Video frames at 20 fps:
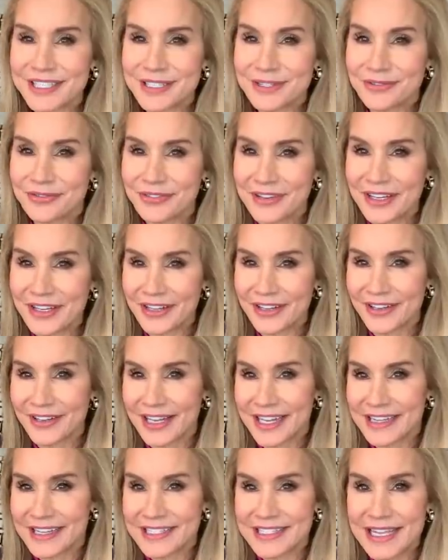do feel
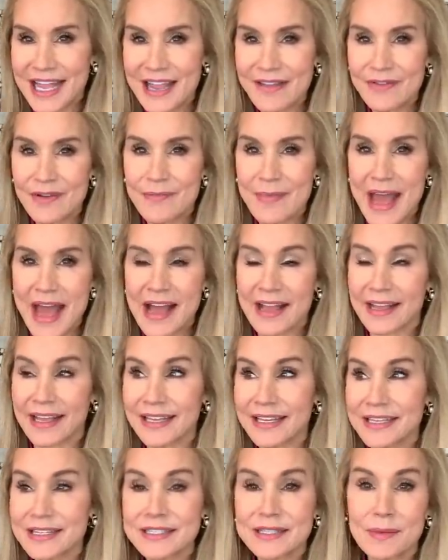like this Ava bag
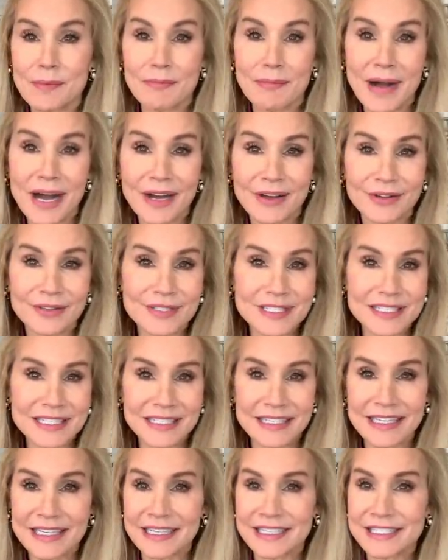is modern,
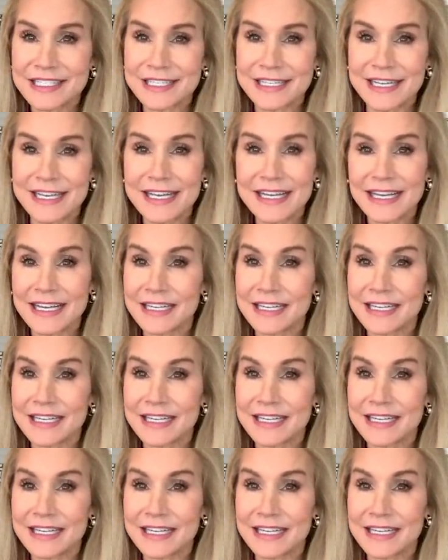sleek, and chic.